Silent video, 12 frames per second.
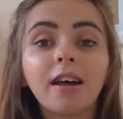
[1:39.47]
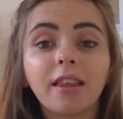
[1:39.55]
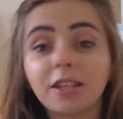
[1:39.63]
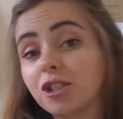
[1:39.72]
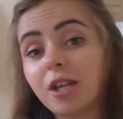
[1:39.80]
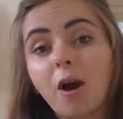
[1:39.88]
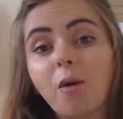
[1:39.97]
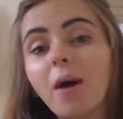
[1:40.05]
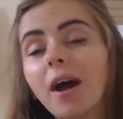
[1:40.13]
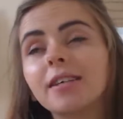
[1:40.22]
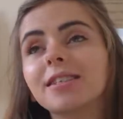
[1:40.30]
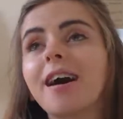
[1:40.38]
that's just how it
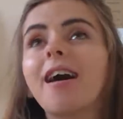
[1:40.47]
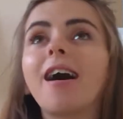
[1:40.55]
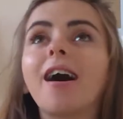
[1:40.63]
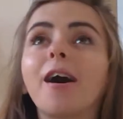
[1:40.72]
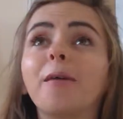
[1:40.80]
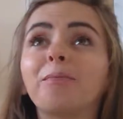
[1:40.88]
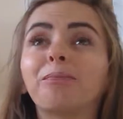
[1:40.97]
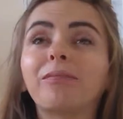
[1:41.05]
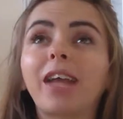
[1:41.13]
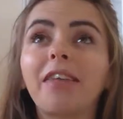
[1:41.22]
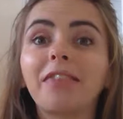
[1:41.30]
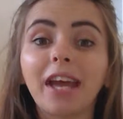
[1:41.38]
was. Um,
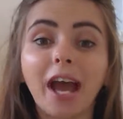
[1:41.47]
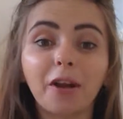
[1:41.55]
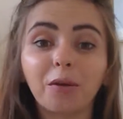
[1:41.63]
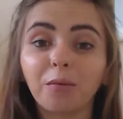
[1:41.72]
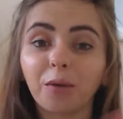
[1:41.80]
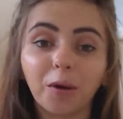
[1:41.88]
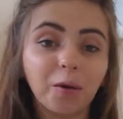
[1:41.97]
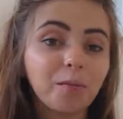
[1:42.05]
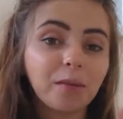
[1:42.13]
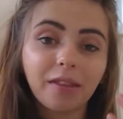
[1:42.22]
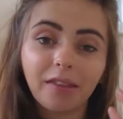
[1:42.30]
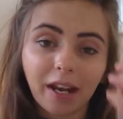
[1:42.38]
and they had a
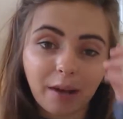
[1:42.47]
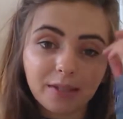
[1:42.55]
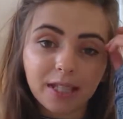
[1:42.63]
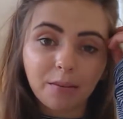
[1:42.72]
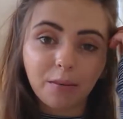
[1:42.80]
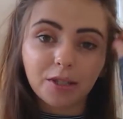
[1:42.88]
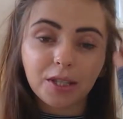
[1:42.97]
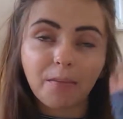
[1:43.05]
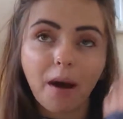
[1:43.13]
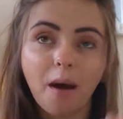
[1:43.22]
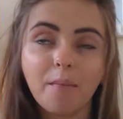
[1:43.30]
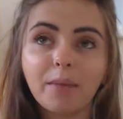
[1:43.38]
room that I was able to
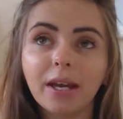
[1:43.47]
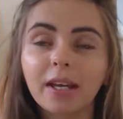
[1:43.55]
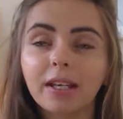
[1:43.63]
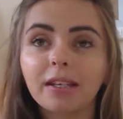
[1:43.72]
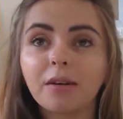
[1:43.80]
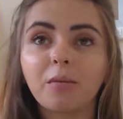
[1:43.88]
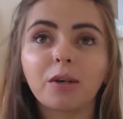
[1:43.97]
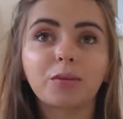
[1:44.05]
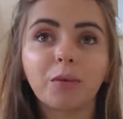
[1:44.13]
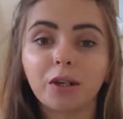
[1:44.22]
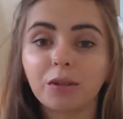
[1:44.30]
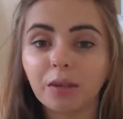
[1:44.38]
pump in, which
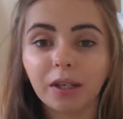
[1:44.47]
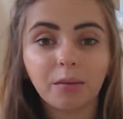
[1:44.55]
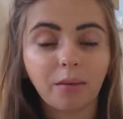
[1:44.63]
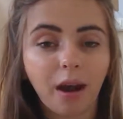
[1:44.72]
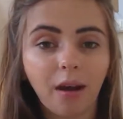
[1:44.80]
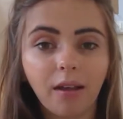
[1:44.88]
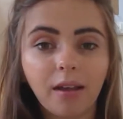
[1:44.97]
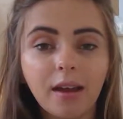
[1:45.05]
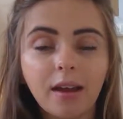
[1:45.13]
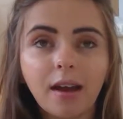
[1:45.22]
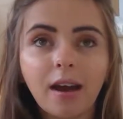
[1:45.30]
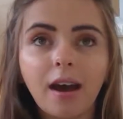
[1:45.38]
worked really well
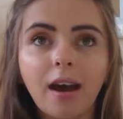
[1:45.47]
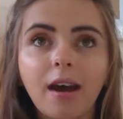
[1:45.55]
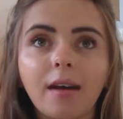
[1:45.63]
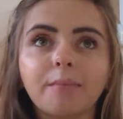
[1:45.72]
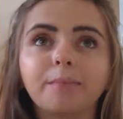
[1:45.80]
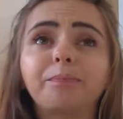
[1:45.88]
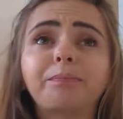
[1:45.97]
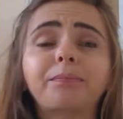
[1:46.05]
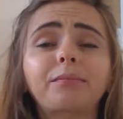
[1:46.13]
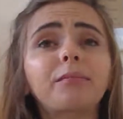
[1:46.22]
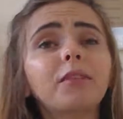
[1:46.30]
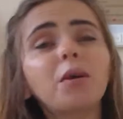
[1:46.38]
um,
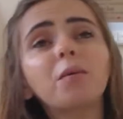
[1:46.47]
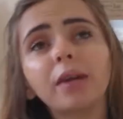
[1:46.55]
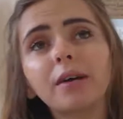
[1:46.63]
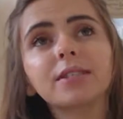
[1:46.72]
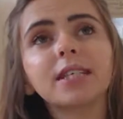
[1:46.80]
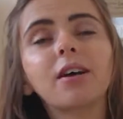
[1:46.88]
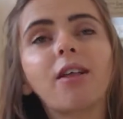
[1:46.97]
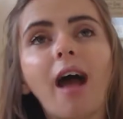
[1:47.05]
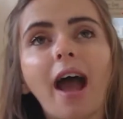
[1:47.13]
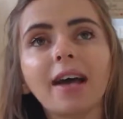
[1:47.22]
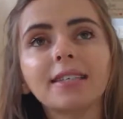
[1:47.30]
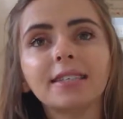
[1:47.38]
when I was in
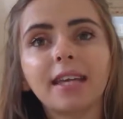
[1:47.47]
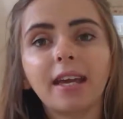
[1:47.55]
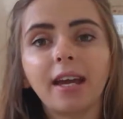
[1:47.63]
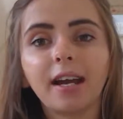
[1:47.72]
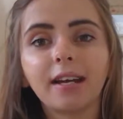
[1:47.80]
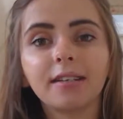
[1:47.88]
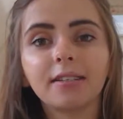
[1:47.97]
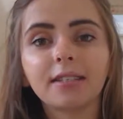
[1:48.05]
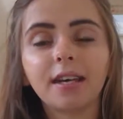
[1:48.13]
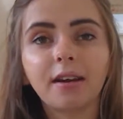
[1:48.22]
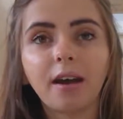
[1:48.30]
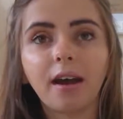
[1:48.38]
class. And
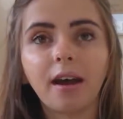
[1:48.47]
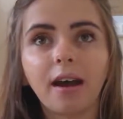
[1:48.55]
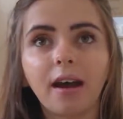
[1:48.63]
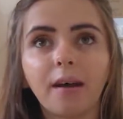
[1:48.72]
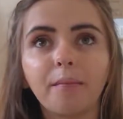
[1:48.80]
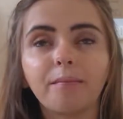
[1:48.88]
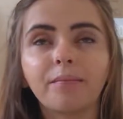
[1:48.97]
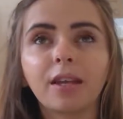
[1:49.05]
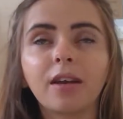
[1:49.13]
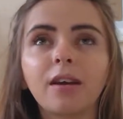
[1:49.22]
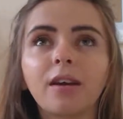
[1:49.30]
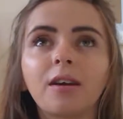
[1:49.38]
um,
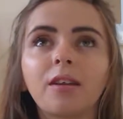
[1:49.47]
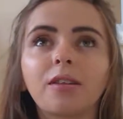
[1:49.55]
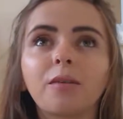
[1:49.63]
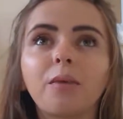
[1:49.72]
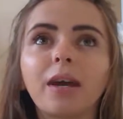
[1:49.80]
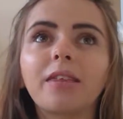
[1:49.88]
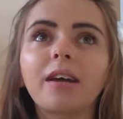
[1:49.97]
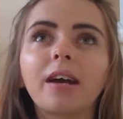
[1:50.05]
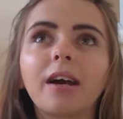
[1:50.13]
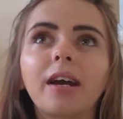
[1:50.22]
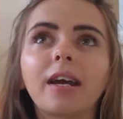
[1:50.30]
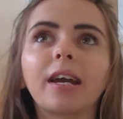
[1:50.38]
the way
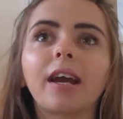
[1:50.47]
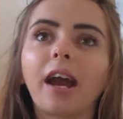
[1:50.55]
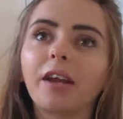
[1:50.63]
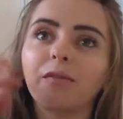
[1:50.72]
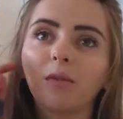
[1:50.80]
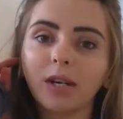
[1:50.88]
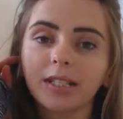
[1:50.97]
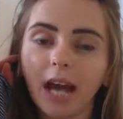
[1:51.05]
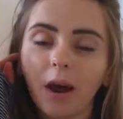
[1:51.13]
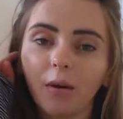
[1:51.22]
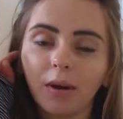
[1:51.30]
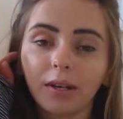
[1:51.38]
that it kind of worked
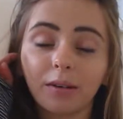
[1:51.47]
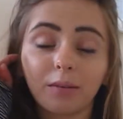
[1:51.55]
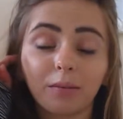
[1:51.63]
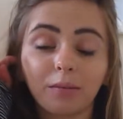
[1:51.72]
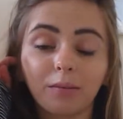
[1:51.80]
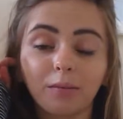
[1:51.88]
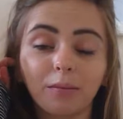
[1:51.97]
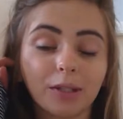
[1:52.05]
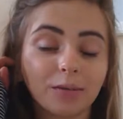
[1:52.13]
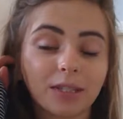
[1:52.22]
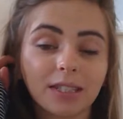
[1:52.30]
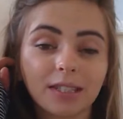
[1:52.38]
out,
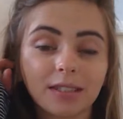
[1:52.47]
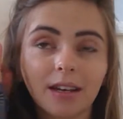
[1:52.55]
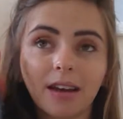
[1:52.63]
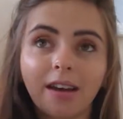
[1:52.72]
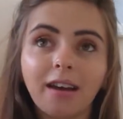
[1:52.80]
which was